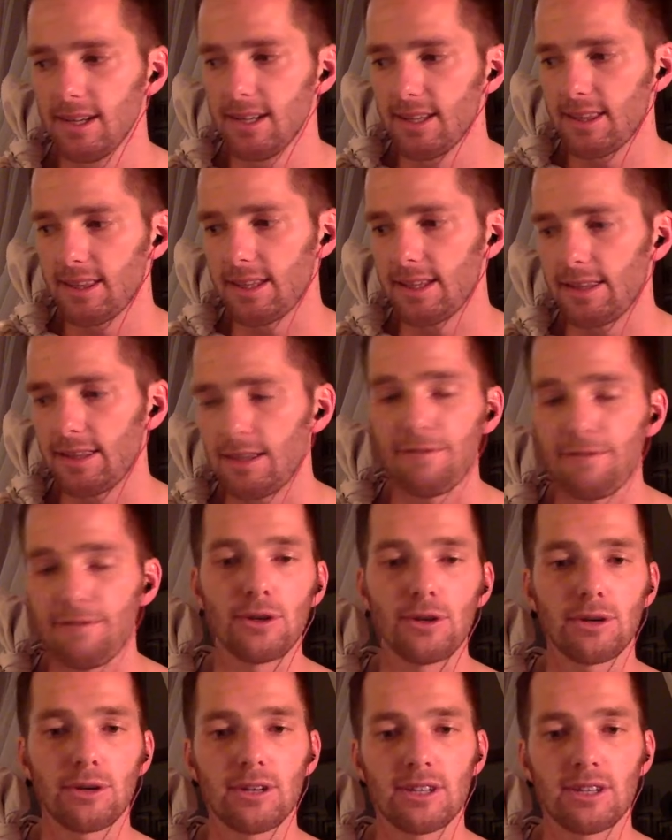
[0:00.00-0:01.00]
the
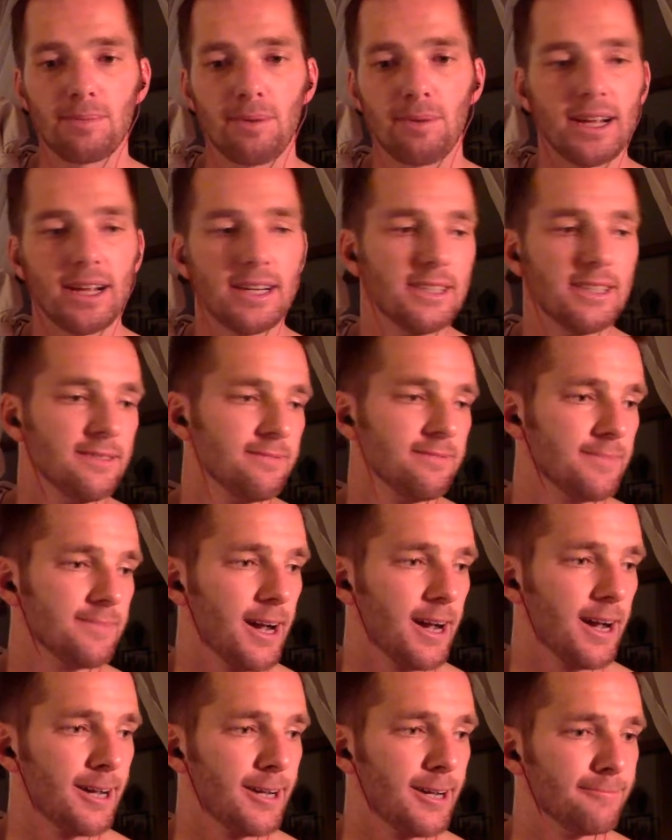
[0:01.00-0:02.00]
future is bright.
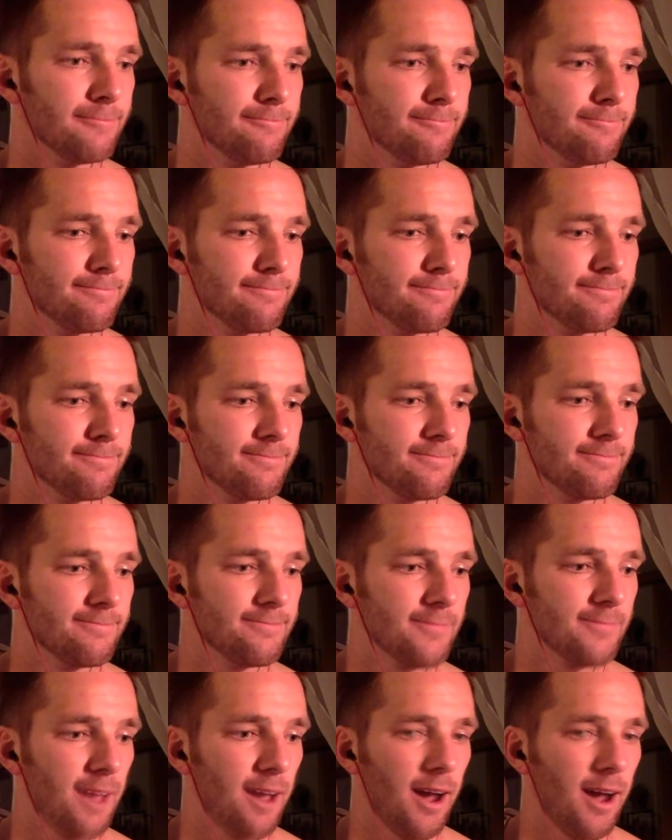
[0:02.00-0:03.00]

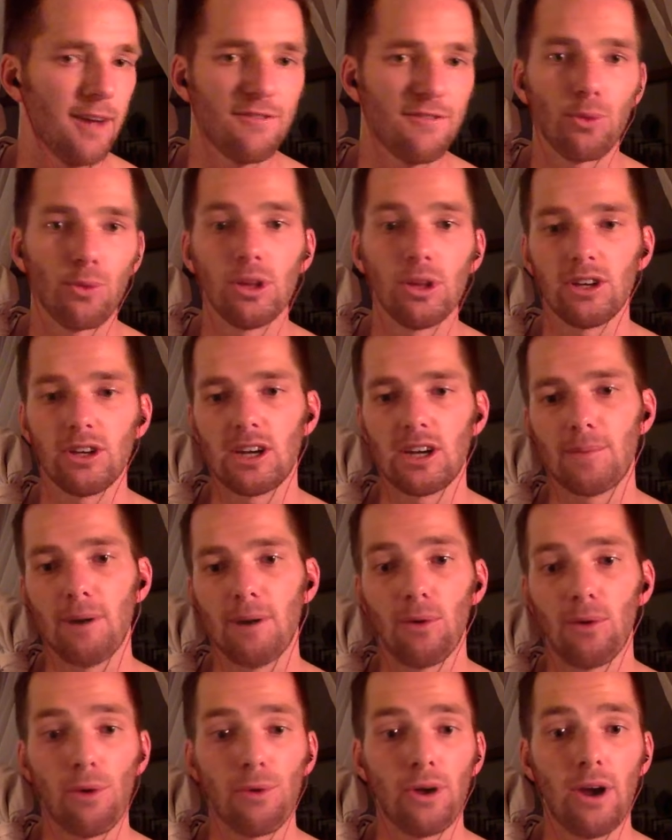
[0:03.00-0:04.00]
I feel really good
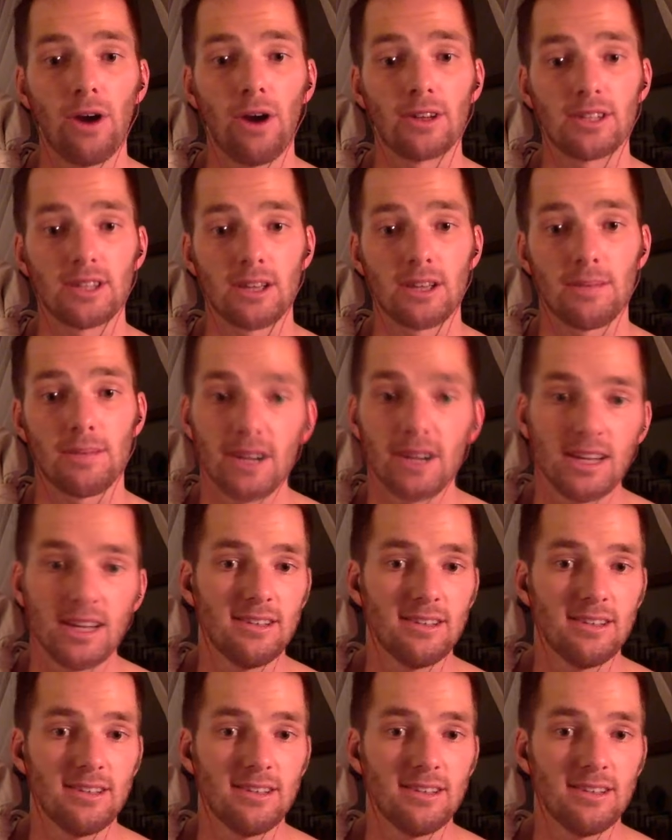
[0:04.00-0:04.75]
about where we are as a community.